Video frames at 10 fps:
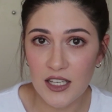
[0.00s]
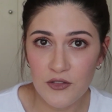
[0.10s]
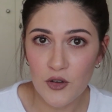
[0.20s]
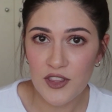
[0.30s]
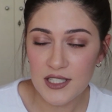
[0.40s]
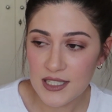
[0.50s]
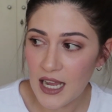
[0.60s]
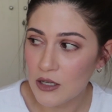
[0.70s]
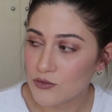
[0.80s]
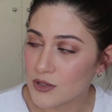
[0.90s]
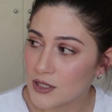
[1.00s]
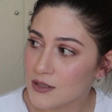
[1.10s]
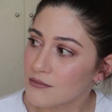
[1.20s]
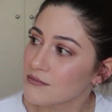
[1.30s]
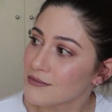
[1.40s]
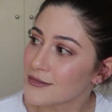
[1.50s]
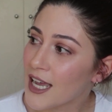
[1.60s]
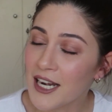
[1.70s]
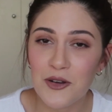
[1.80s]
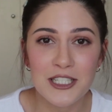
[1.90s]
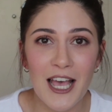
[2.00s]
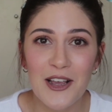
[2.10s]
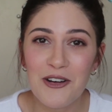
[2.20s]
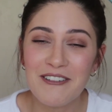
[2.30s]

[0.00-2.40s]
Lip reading: give you a discount." And I was like,